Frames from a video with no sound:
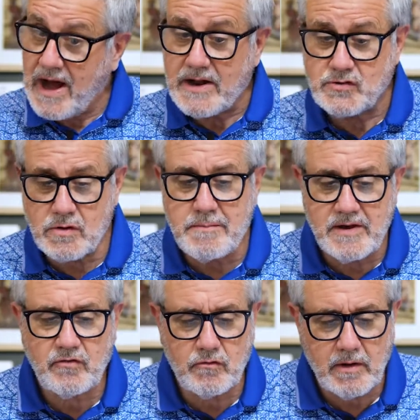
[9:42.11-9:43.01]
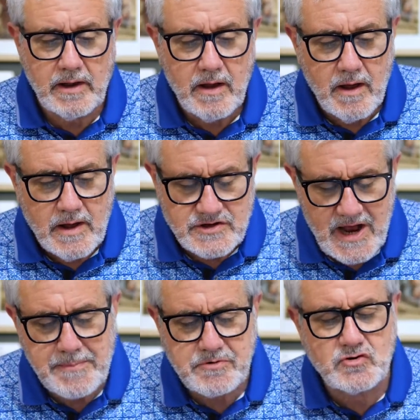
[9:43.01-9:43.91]
A true mystery.
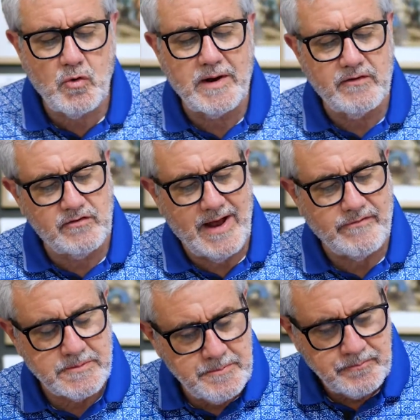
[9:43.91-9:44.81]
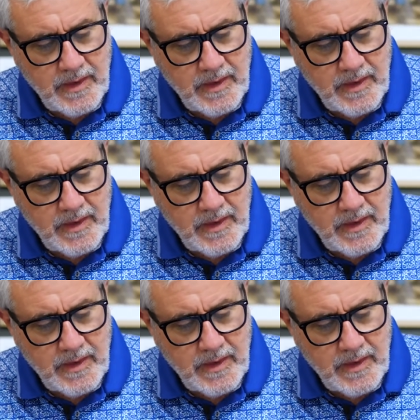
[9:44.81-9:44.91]
Chapter 27.